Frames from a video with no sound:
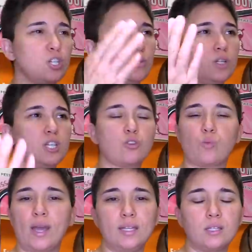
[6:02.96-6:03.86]
She would either
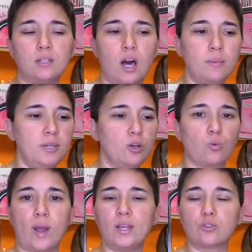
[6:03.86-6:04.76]
wait in the lobby or
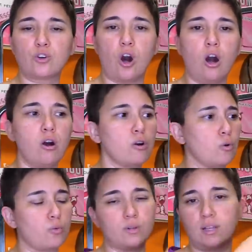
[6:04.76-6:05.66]
wait in her car.